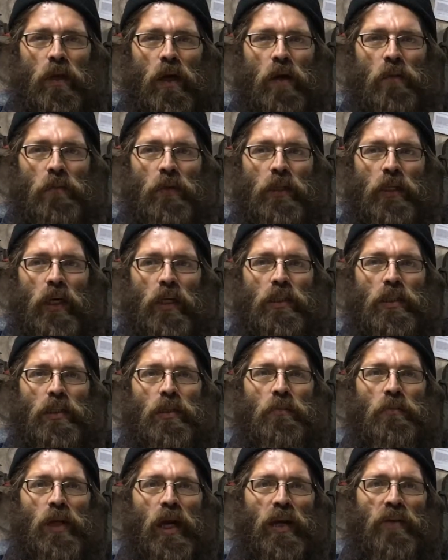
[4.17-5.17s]
I'm a
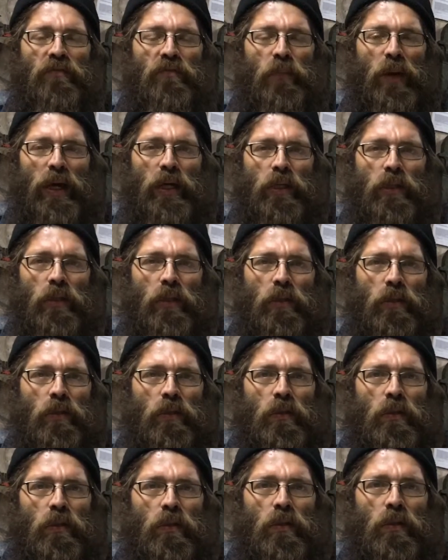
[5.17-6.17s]
custom knife maker
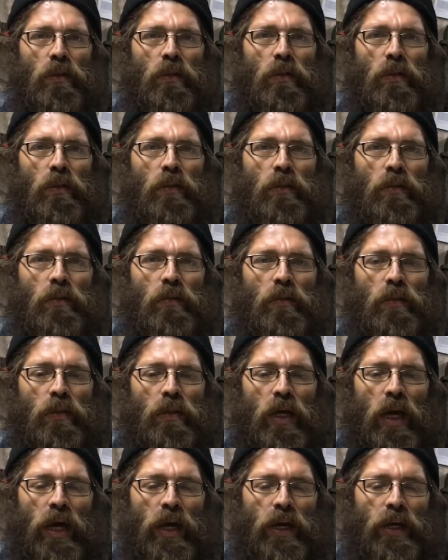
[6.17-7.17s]

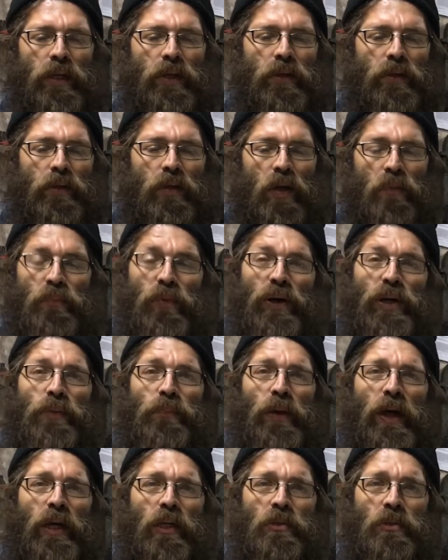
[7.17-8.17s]
and pretty
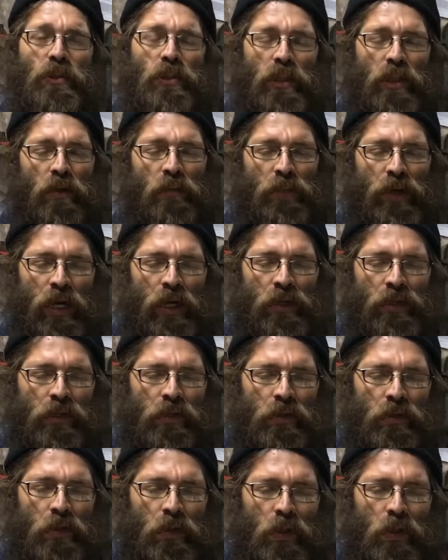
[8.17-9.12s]
passionate about it.